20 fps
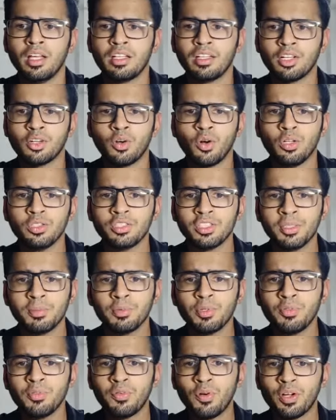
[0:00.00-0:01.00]
The
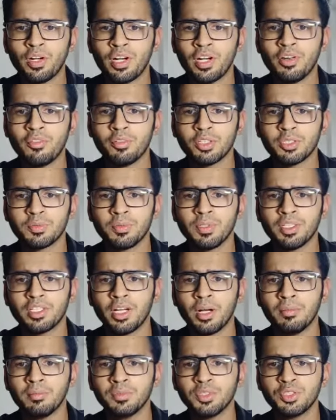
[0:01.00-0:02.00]
concept of foreign investment
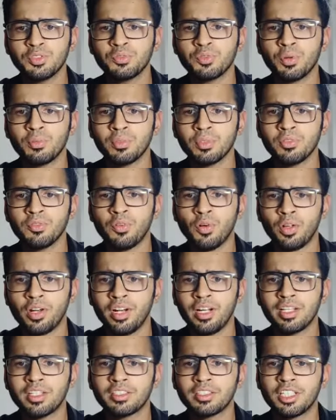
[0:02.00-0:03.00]
comes from the
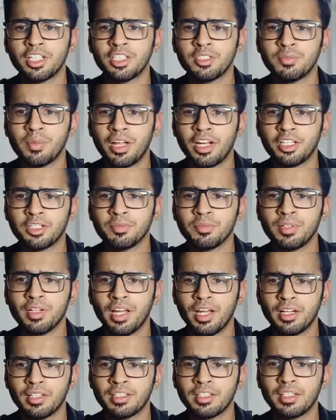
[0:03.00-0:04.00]
Foreign Exchange Management
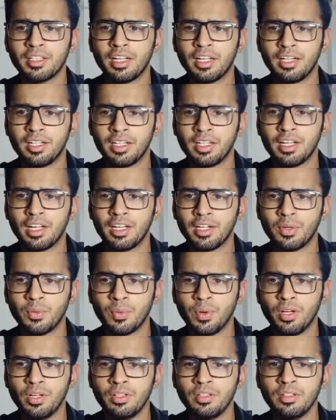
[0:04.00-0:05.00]
Act in
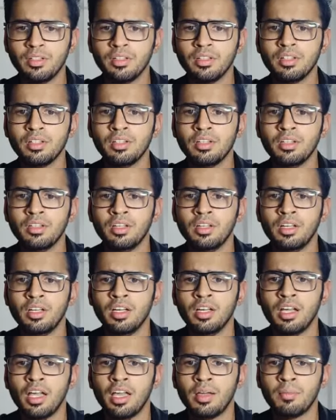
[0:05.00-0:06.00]
1991.
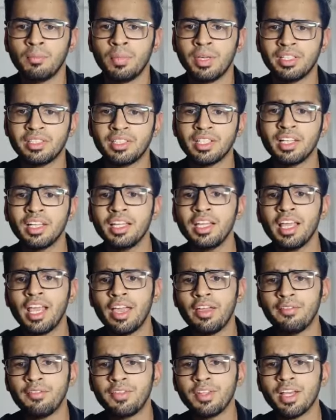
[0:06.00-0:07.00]
Basically,
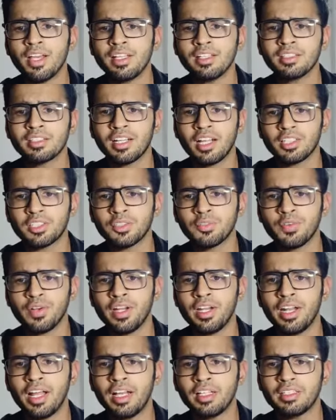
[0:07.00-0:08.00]
FDI is
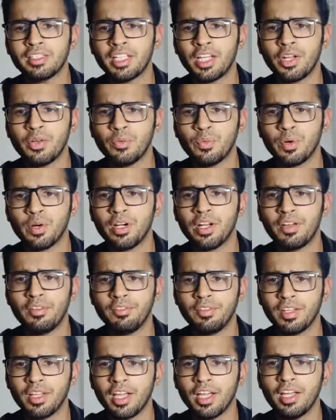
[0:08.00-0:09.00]
classified as inward
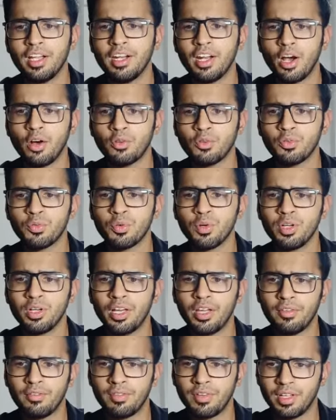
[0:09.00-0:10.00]
FDI and outward
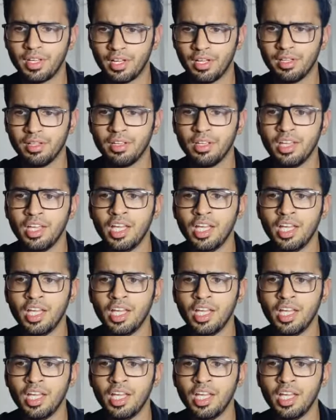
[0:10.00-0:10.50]
FDI.